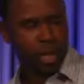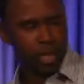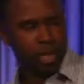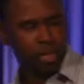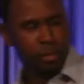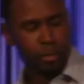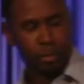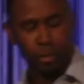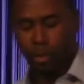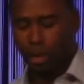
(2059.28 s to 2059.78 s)

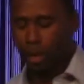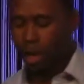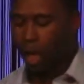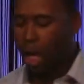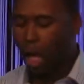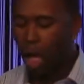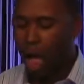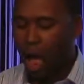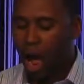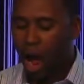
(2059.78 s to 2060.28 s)
It's your boy.
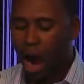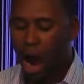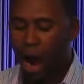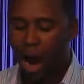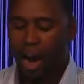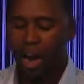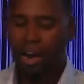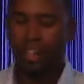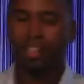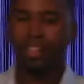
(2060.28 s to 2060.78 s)
All
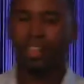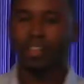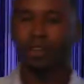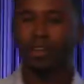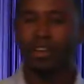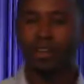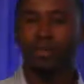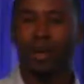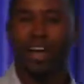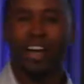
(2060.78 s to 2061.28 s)
right, then
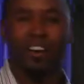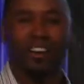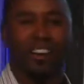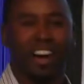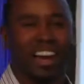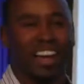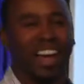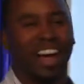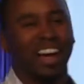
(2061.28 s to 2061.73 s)
you can make create